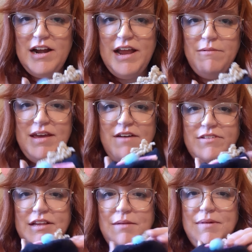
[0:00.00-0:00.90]
Now we have
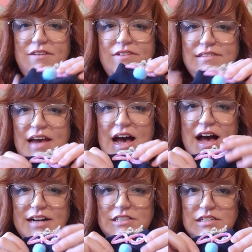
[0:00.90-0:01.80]
a little bit of a
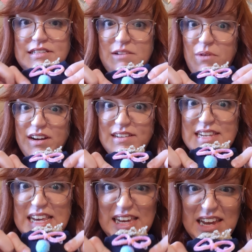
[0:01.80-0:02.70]
tongue. Does it wear
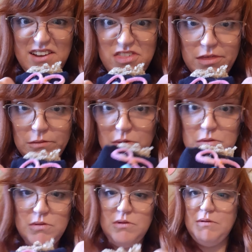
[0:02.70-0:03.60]
teeth?
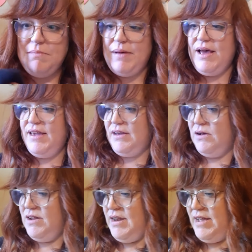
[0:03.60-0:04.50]
Ooh, my
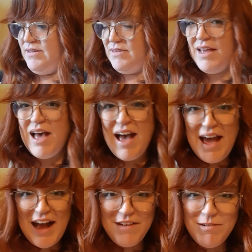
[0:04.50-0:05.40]
goodness.
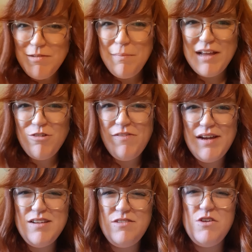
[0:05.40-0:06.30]
Have as much fun
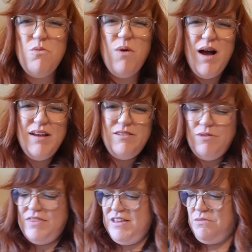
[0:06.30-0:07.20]
as you want
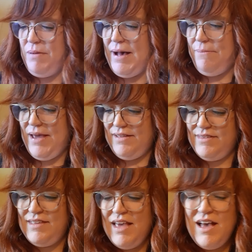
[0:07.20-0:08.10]
with these
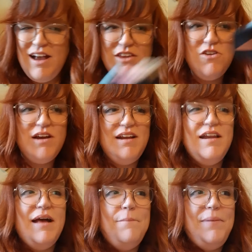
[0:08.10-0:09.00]
puppets. You
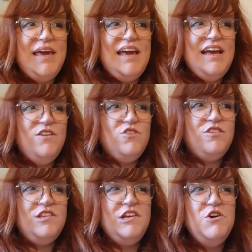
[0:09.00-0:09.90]
can be
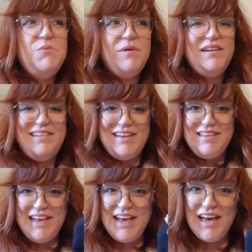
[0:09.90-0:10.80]
super
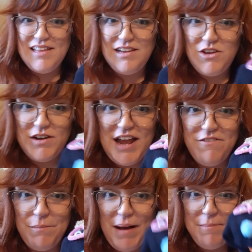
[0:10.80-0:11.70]
detailed and you can
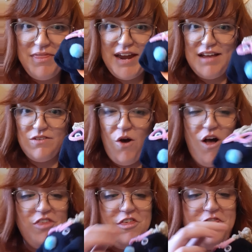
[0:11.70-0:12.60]
have a puppet that has
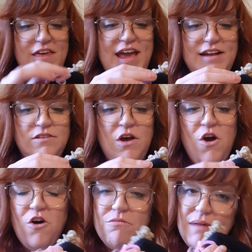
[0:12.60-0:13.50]
all the things,
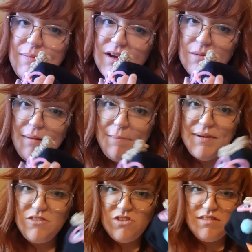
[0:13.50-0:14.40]
or maybe your
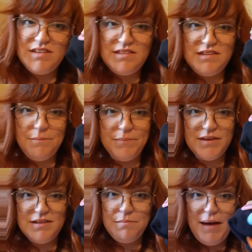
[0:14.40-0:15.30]
puppet's just as simple
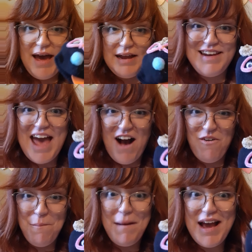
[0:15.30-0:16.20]
as mine.
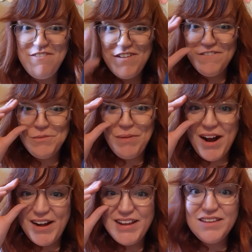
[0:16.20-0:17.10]
Now, my favorite
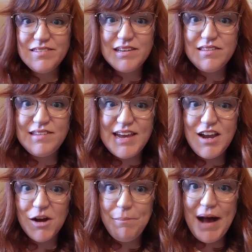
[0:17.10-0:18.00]
part is to
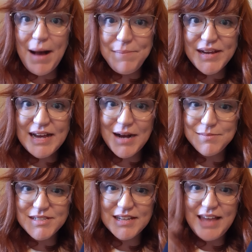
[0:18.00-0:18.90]
see your puppet
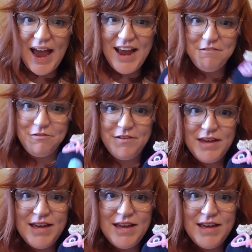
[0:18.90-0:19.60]
come to life.